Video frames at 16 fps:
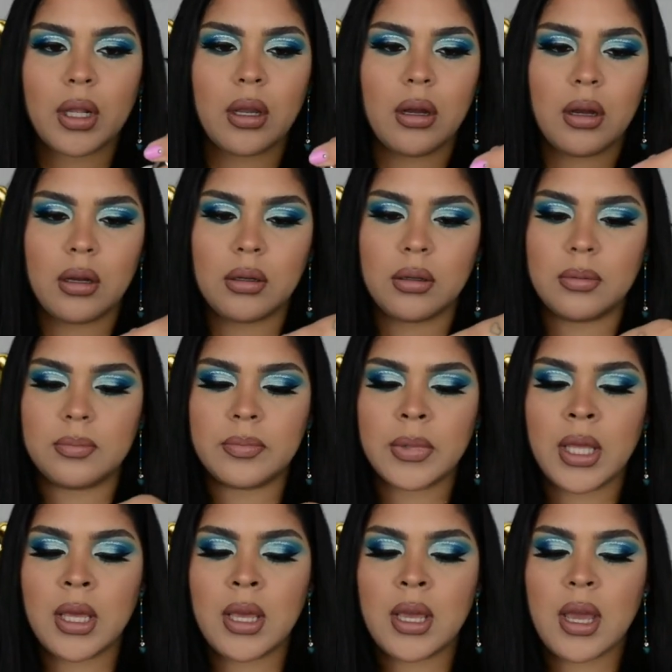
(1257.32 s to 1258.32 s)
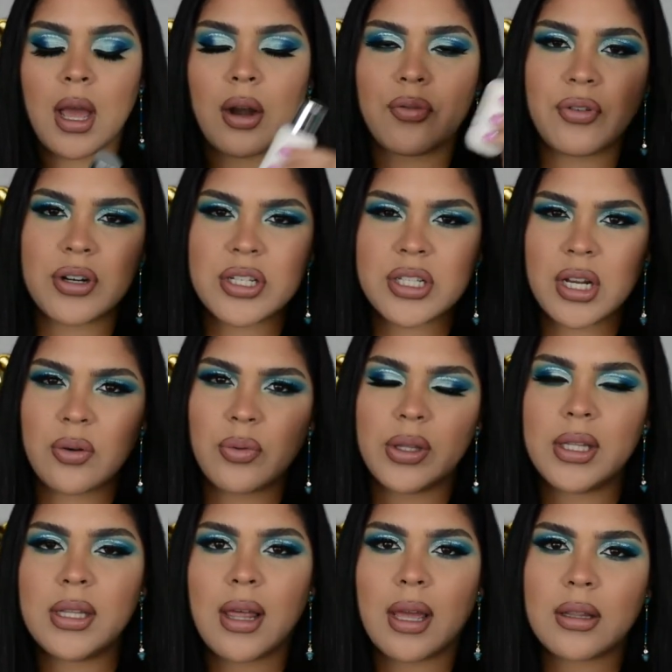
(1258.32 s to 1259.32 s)
At first I
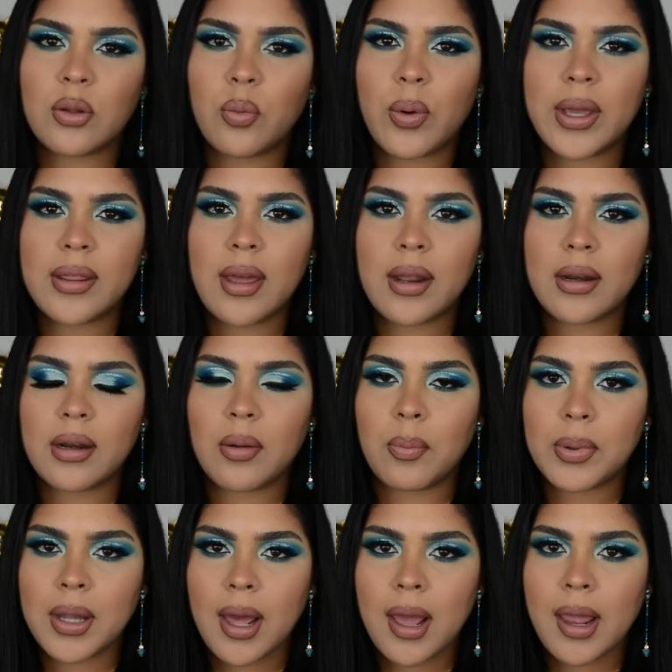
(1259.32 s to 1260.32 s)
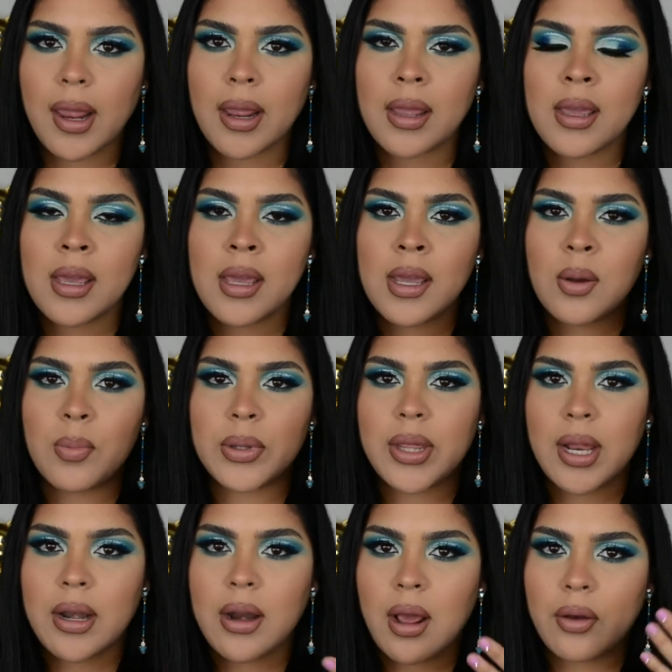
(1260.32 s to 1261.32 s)
really liked the way that it applied, but
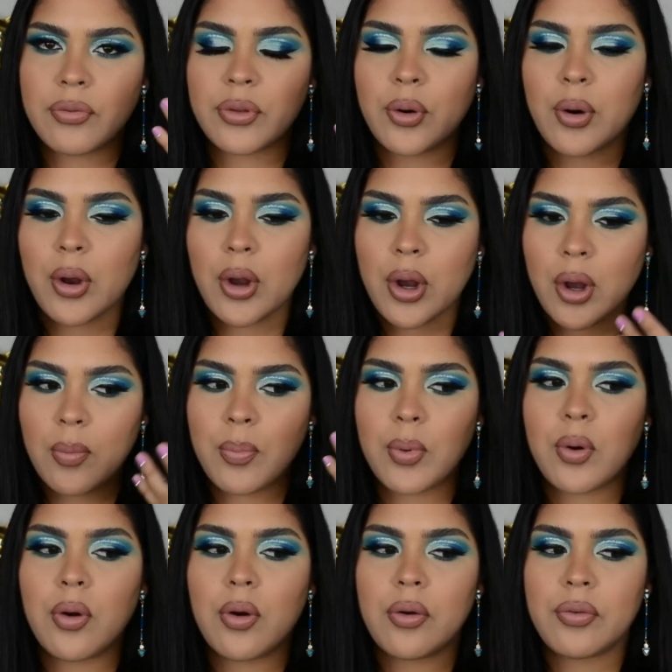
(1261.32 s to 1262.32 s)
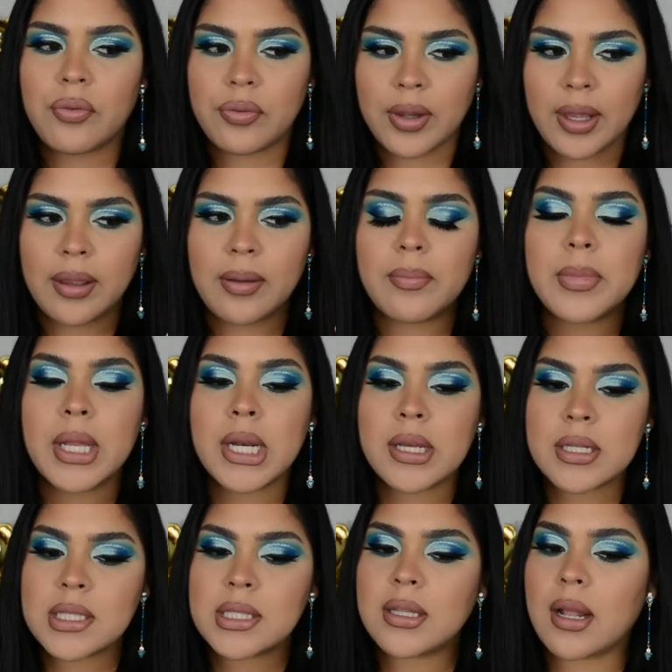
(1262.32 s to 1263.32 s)
then after a couple of like
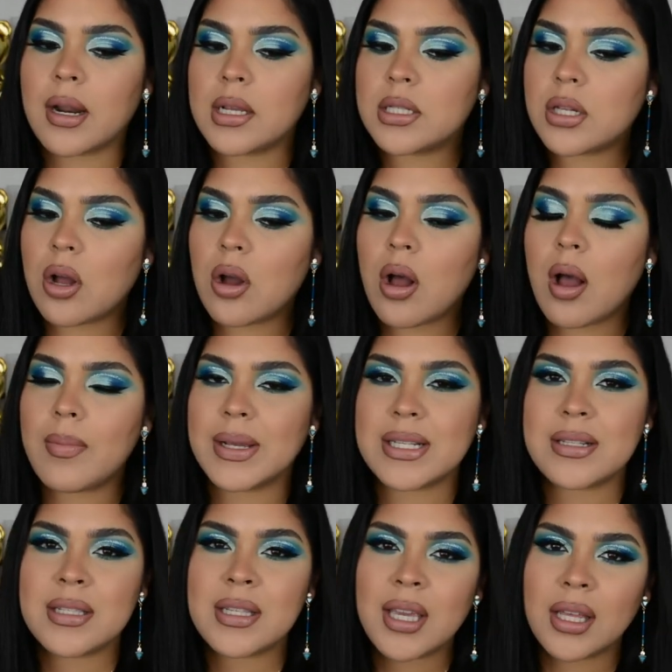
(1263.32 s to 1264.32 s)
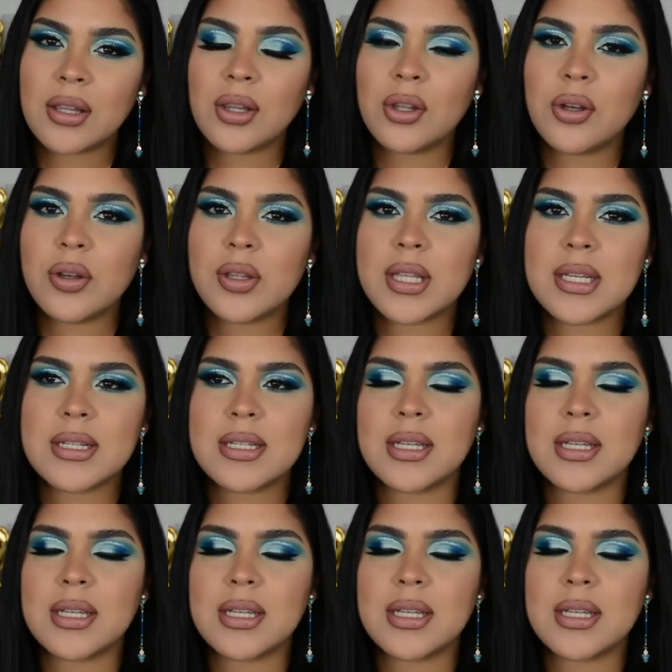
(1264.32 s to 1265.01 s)
minutes that I saw how my skin looked, it